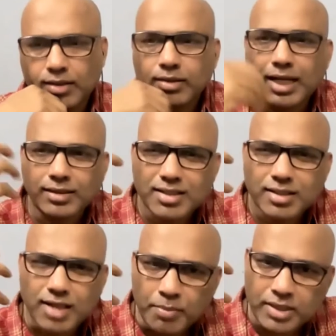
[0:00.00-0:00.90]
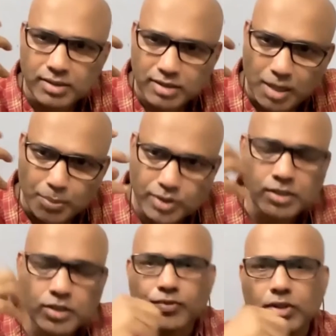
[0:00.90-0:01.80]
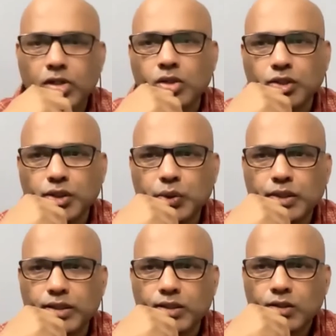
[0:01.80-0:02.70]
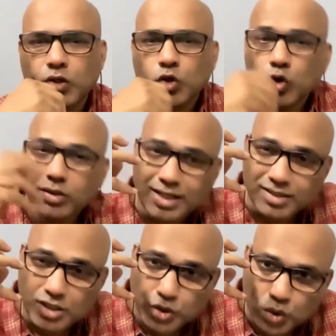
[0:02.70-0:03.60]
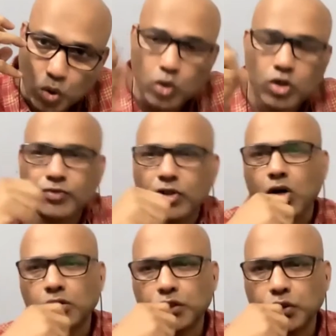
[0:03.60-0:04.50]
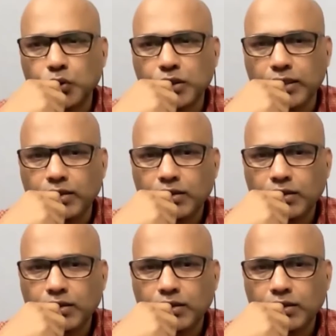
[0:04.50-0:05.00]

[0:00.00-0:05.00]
That is a sum and substance of the Constitution, or that is a soul of the Constitution,